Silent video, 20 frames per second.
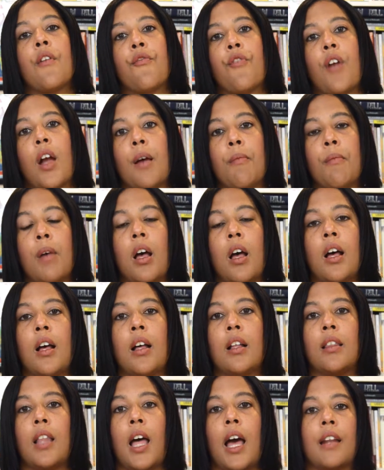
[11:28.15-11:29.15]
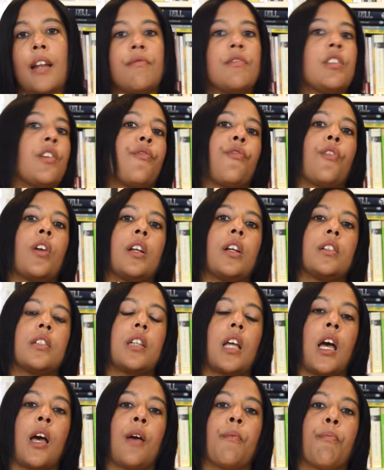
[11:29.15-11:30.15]
from a lot of different
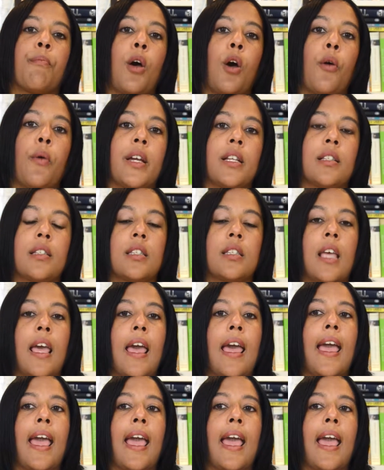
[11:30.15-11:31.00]
poets.